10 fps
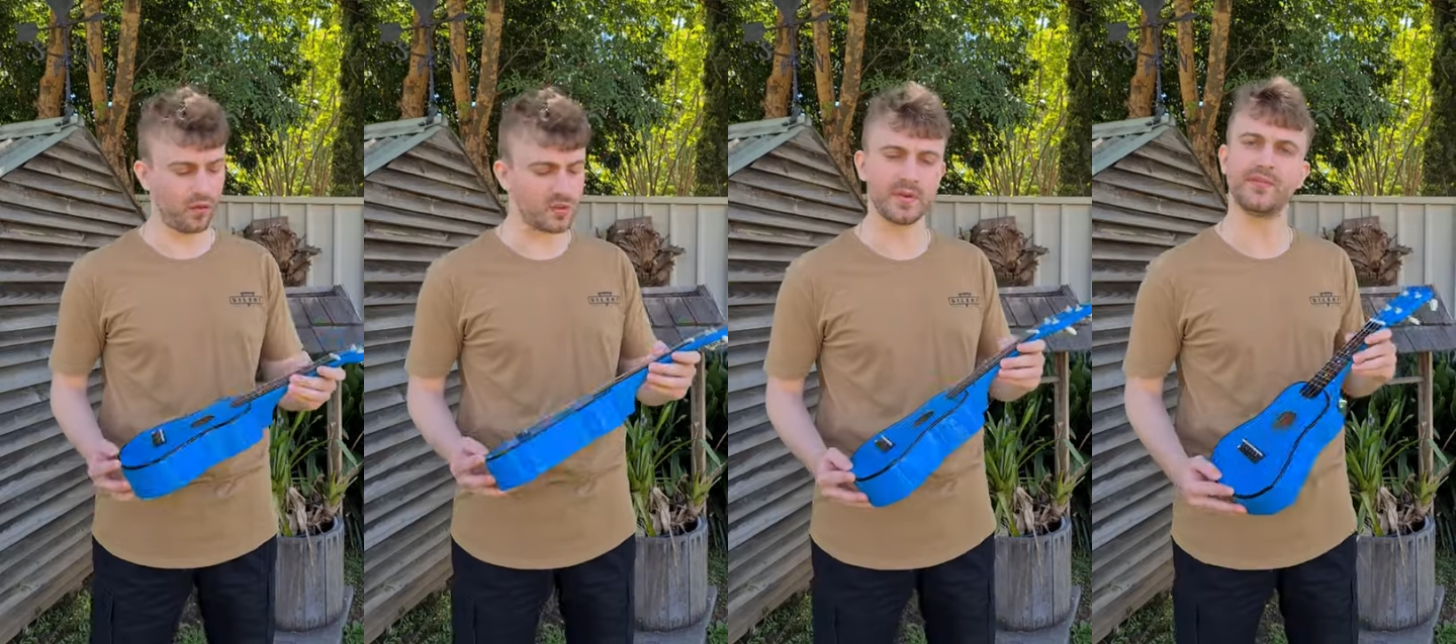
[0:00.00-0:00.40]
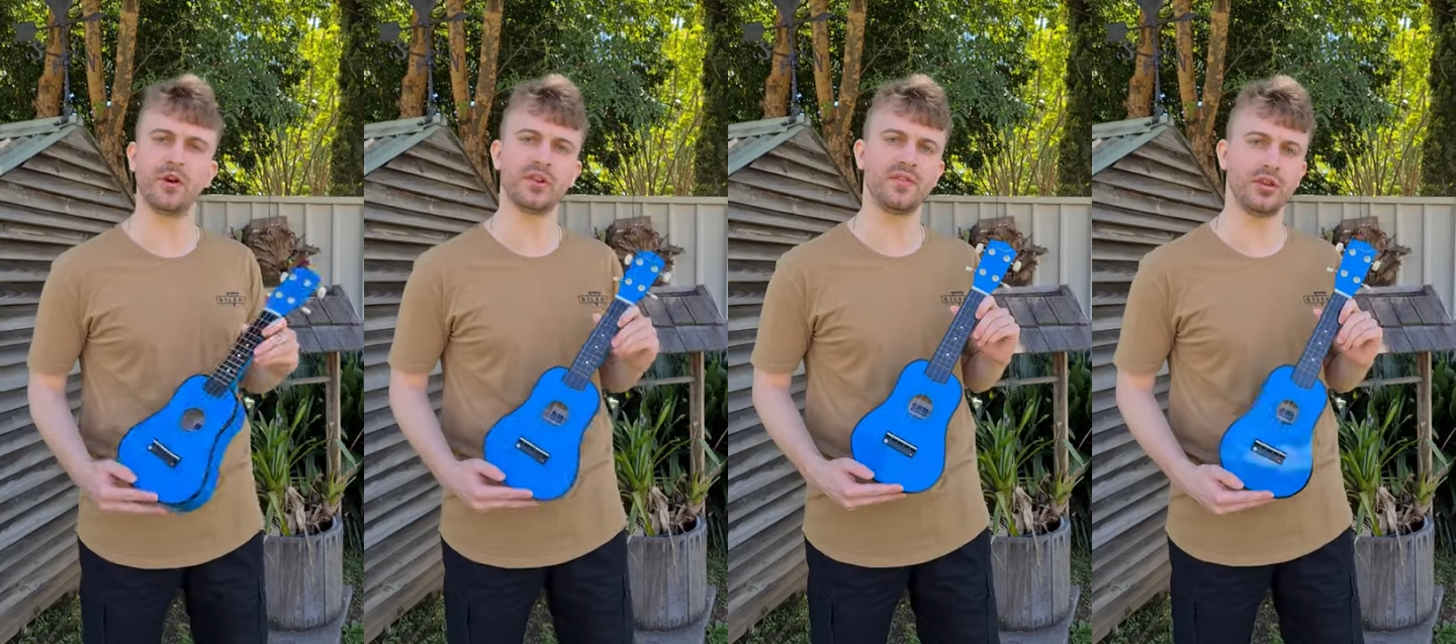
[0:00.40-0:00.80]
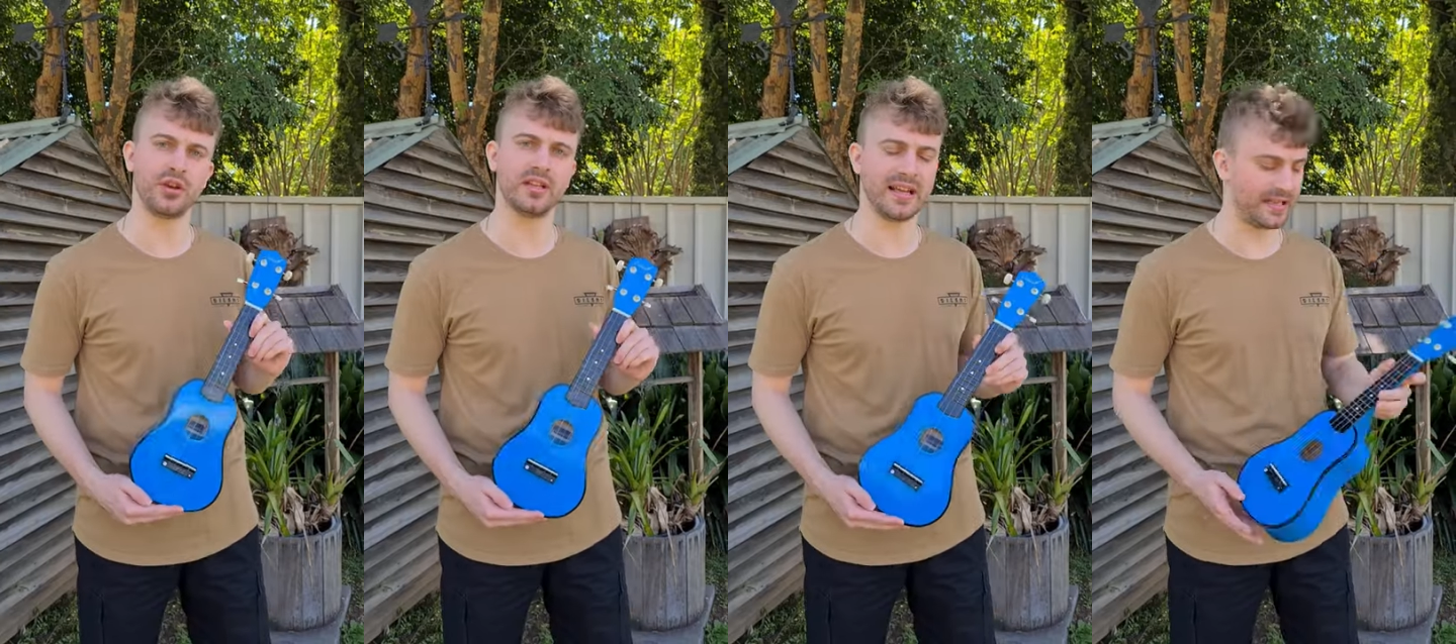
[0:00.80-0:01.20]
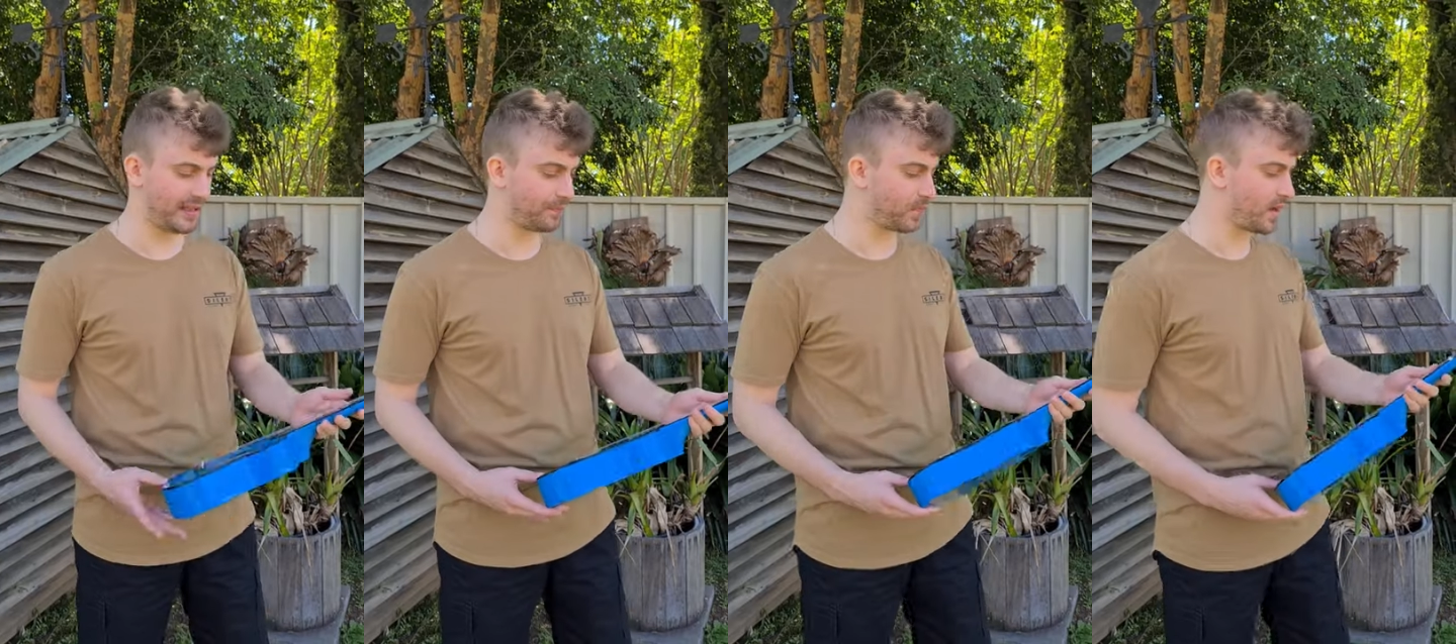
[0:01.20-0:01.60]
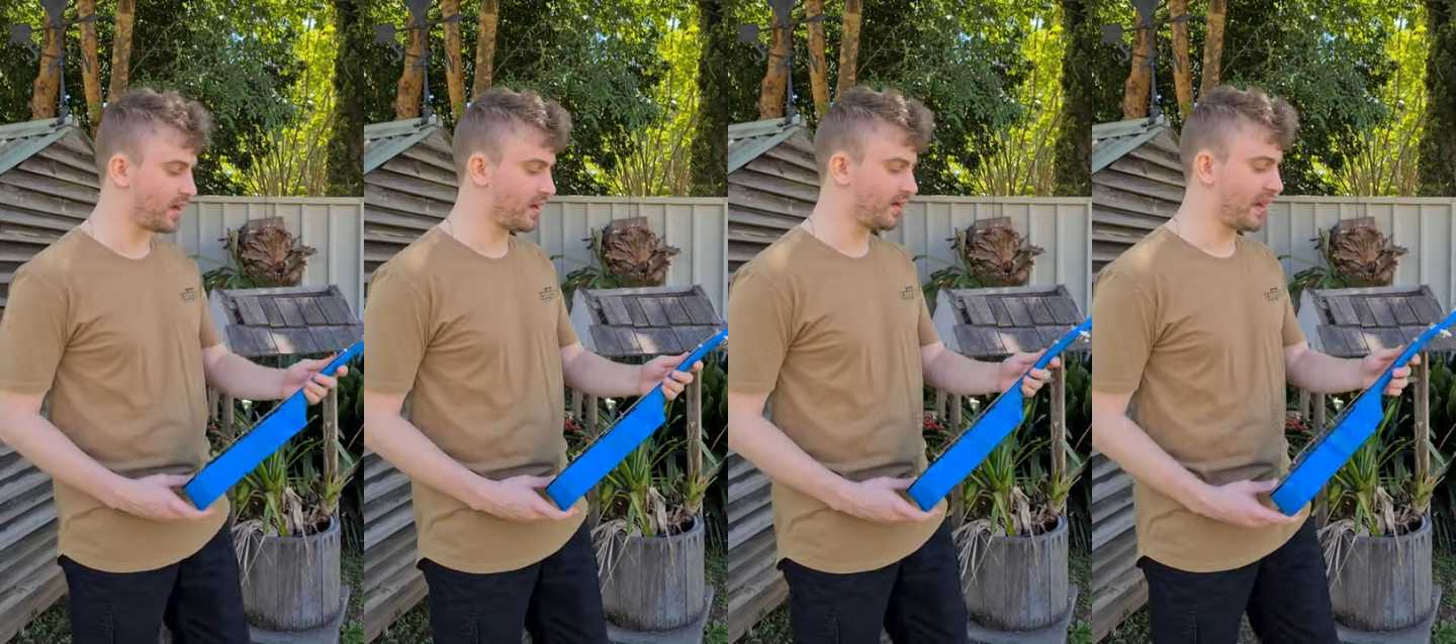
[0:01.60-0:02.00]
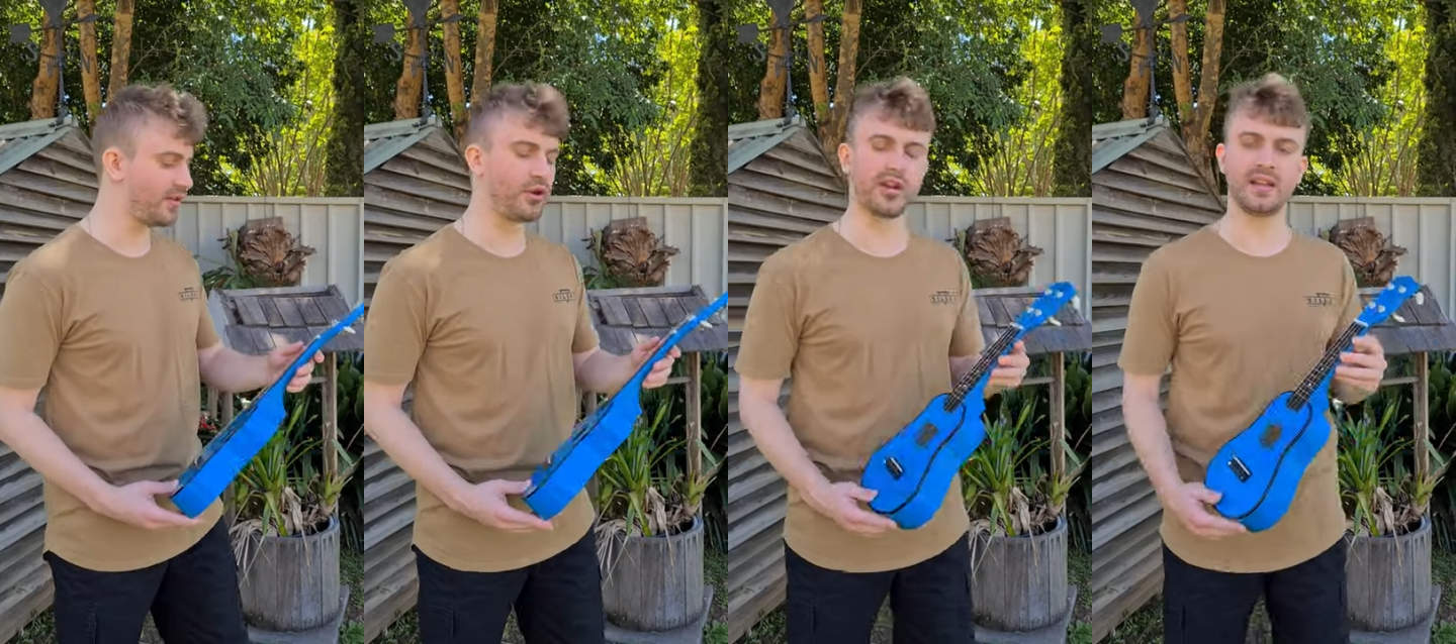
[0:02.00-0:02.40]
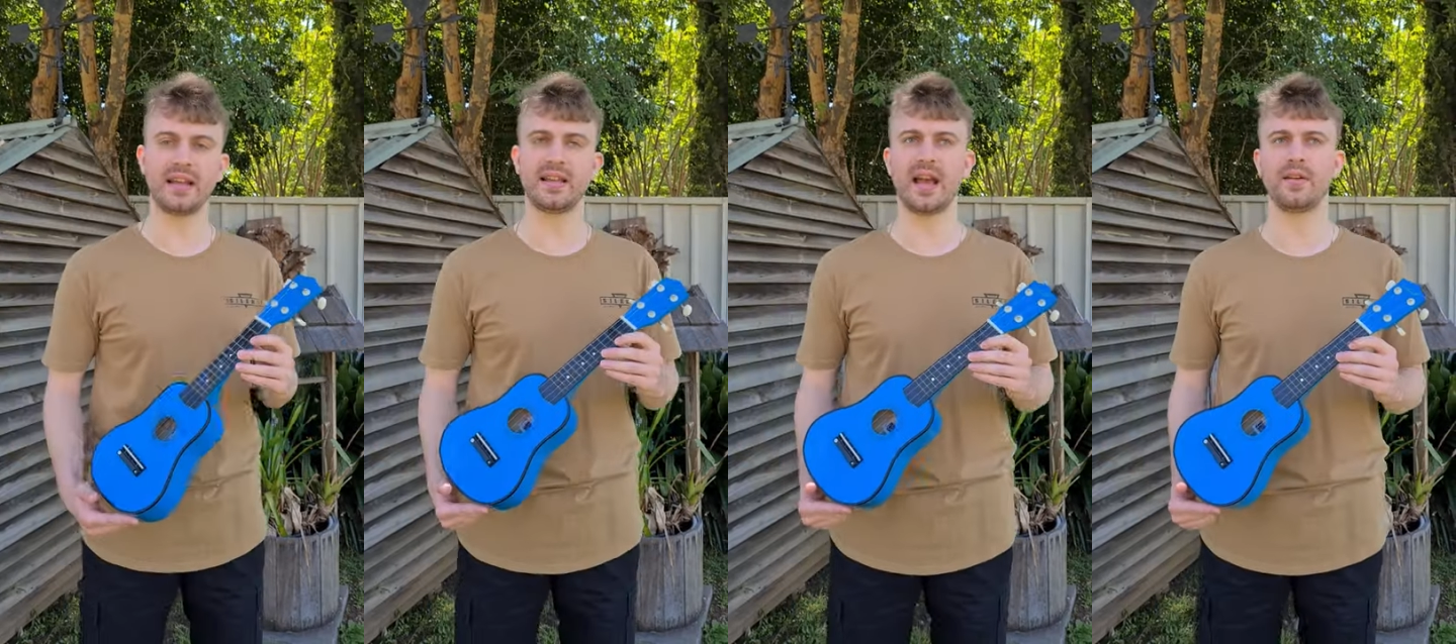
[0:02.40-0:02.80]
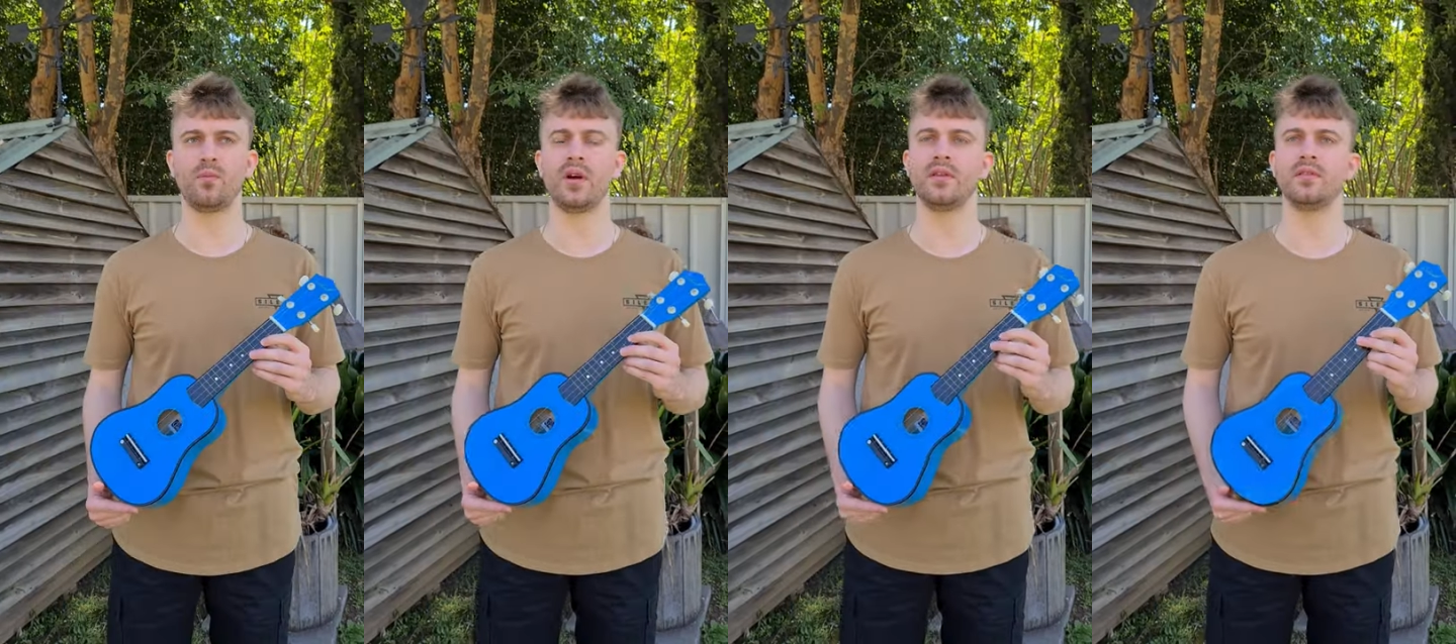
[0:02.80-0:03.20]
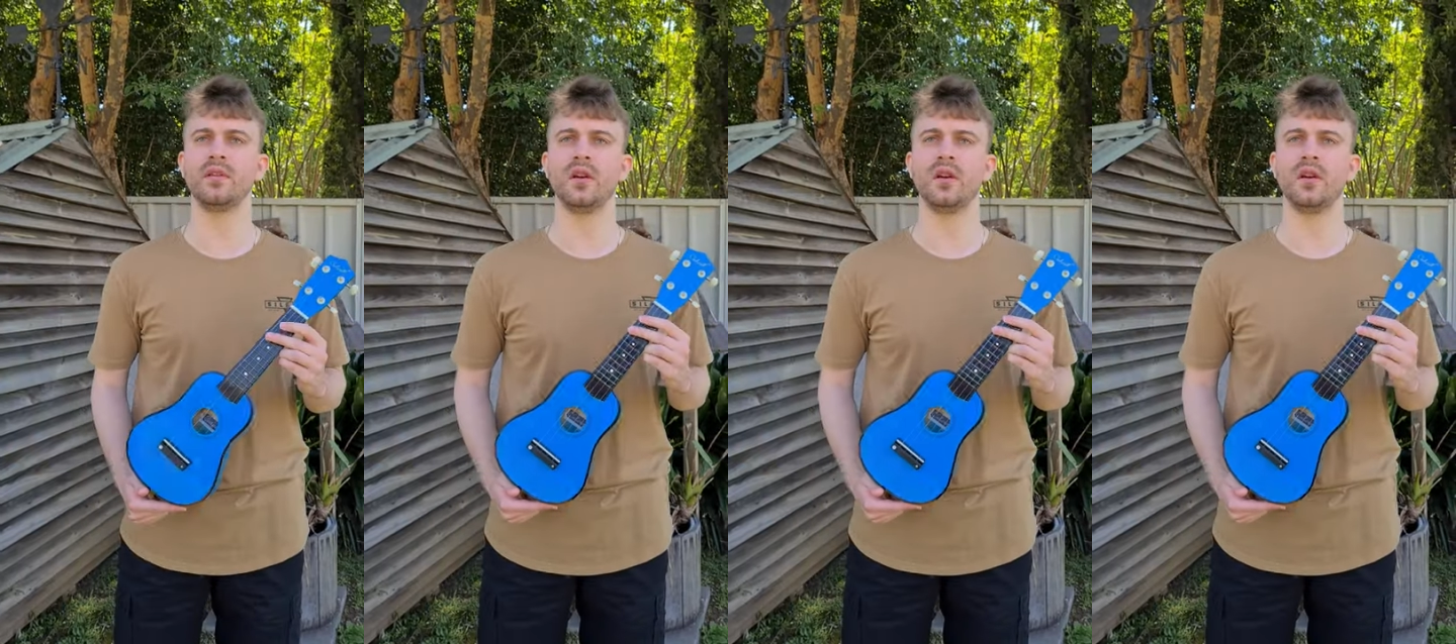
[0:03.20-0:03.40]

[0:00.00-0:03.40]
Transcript: always been fond of the ukulele. Now the ukulele had one